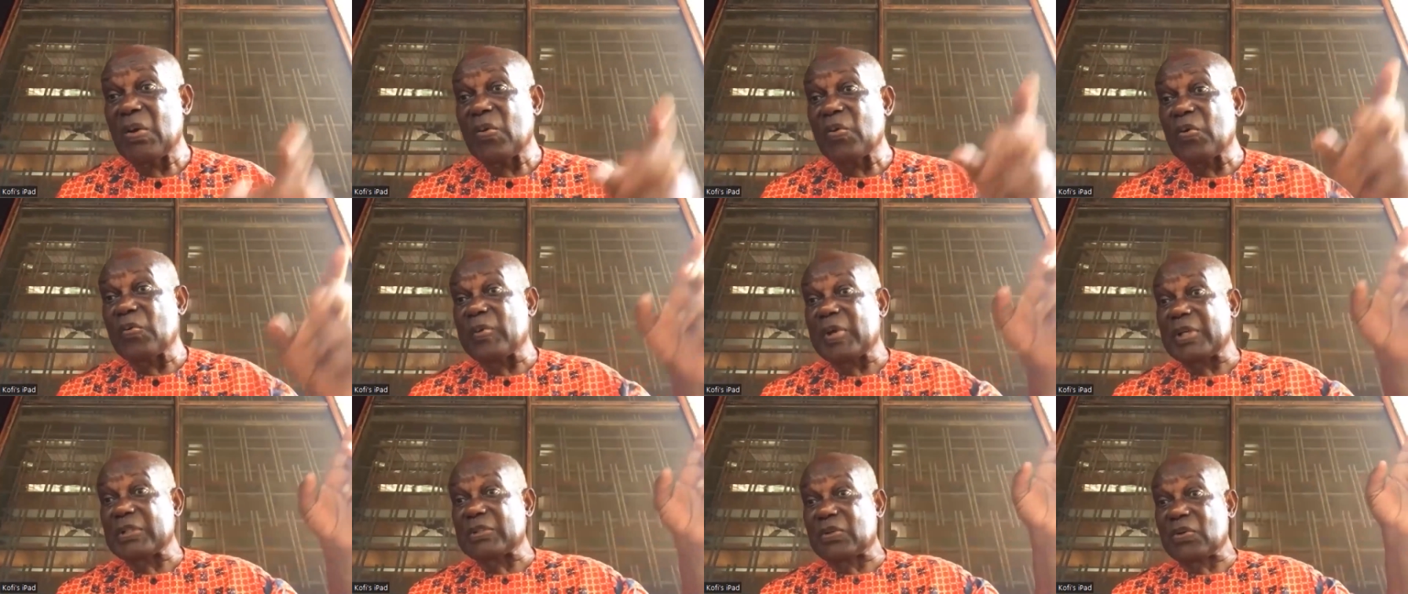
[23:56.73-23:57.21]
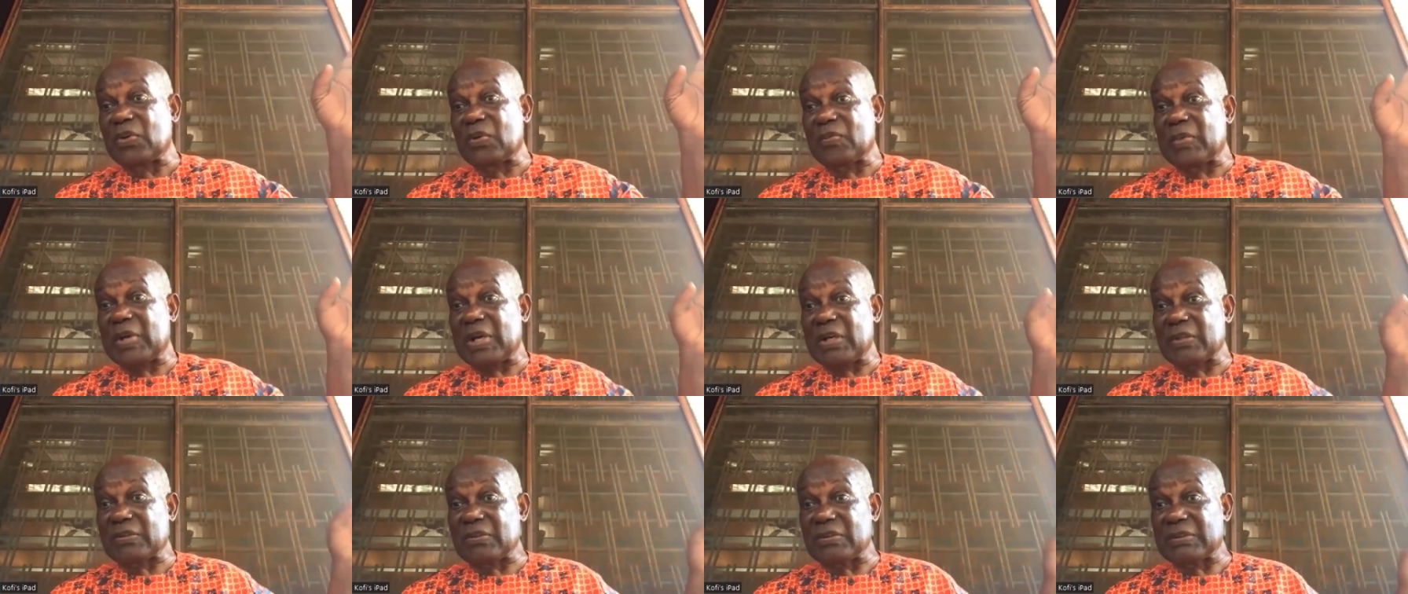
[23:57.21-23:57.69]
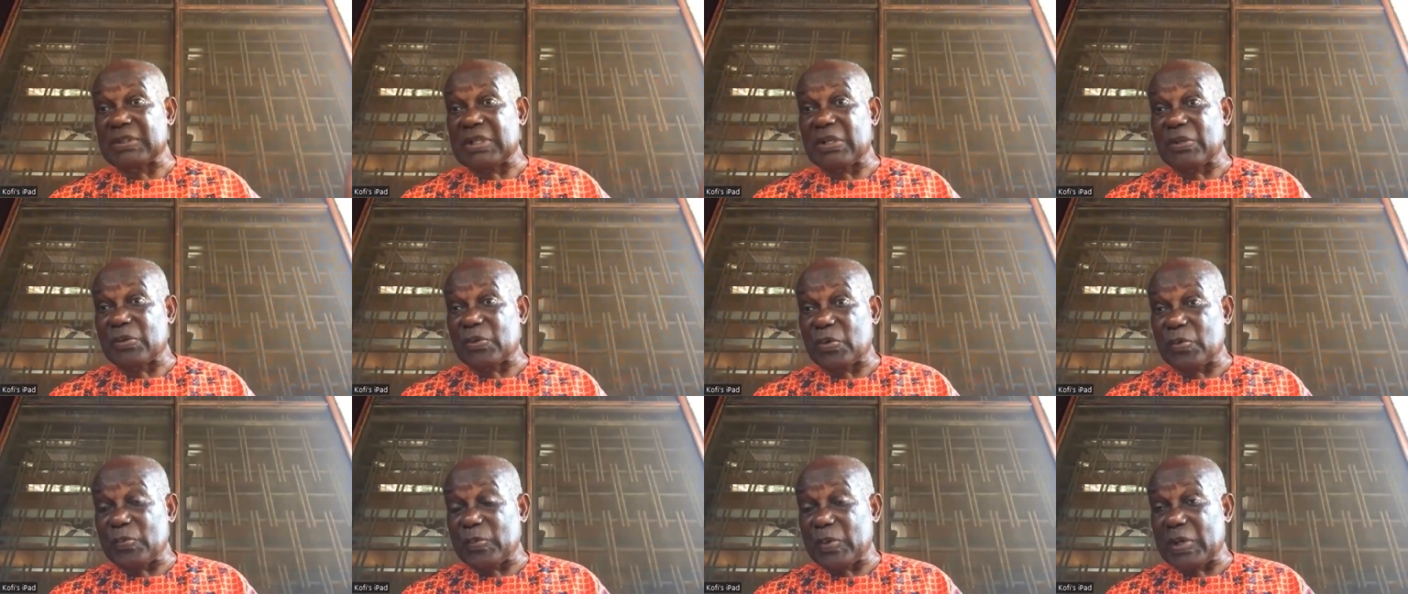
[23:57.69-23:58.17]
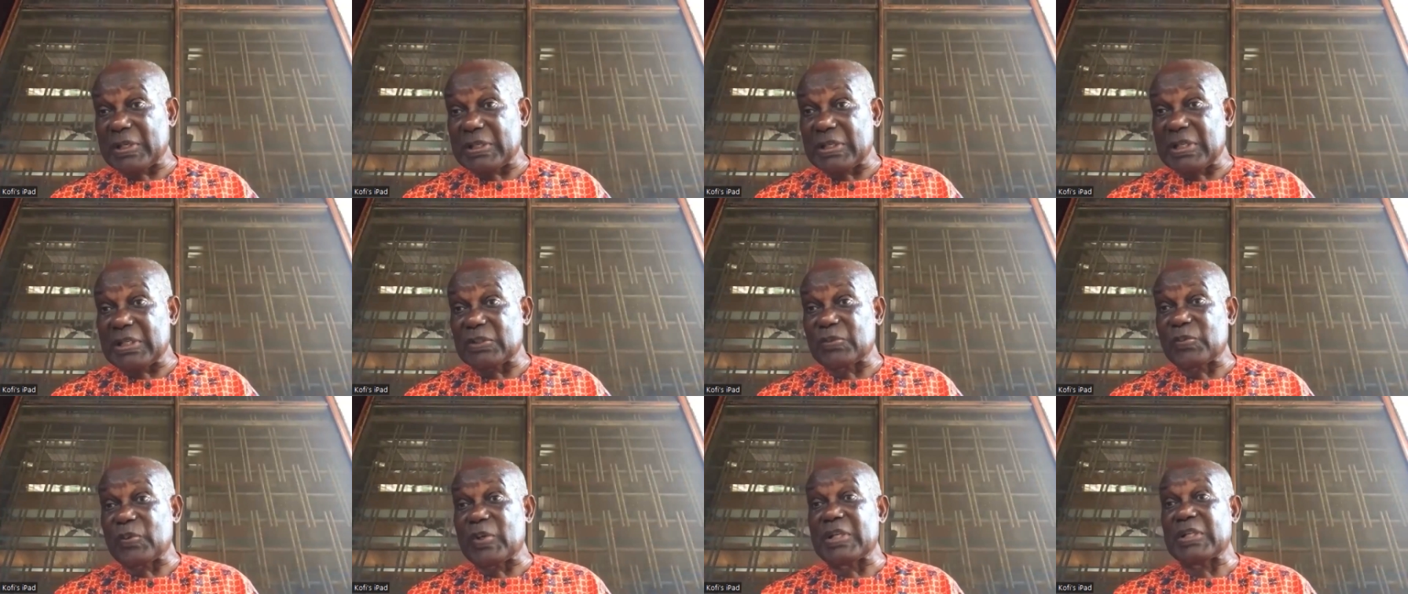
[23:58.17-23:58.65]
we must go back to the Nkrumah
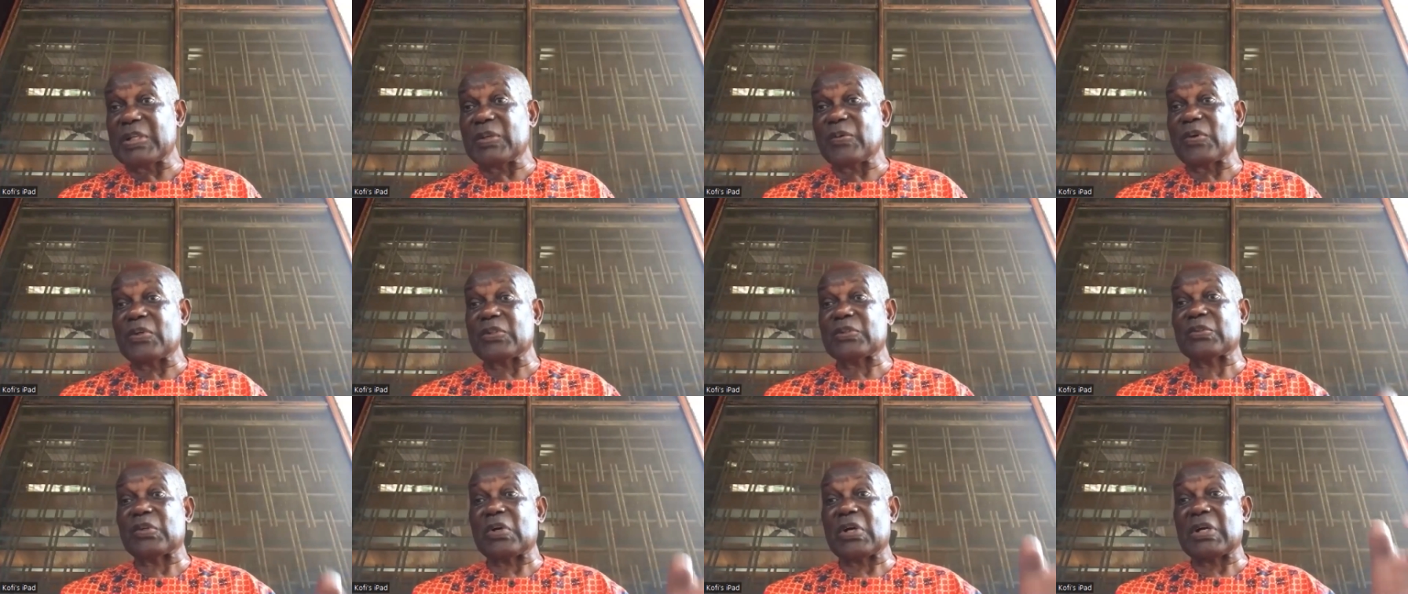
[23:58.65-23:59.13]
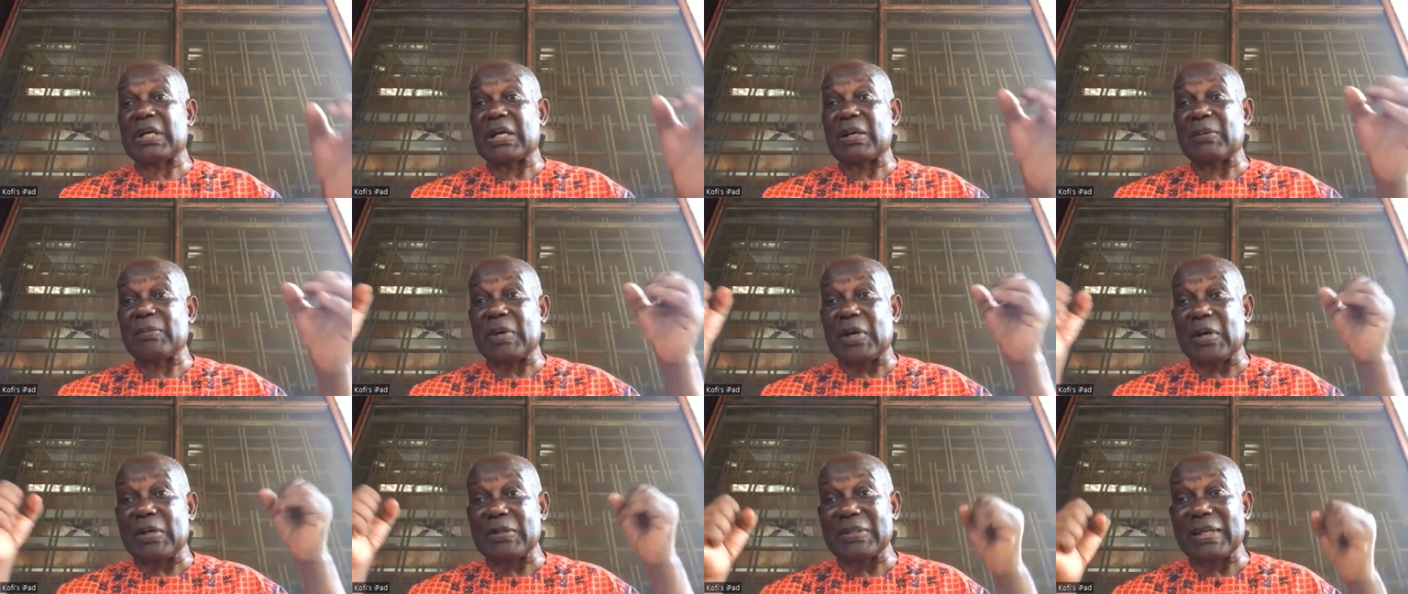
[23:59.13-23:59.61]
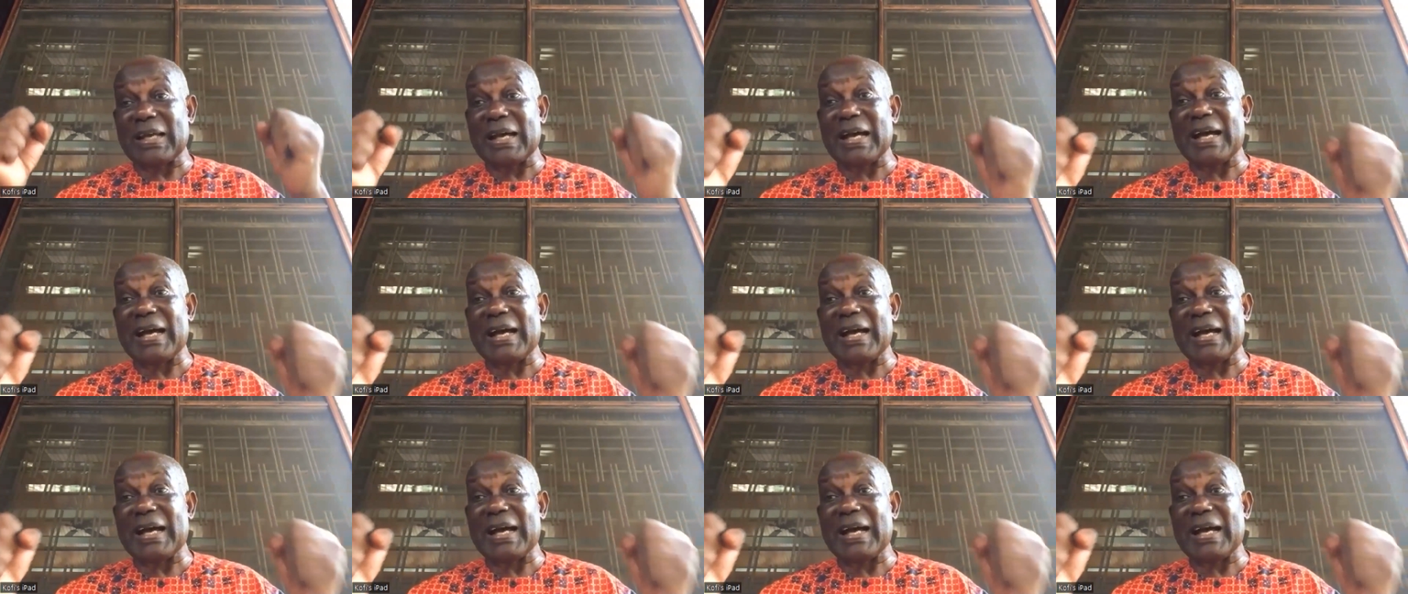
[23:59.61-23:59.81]
days when he was talking about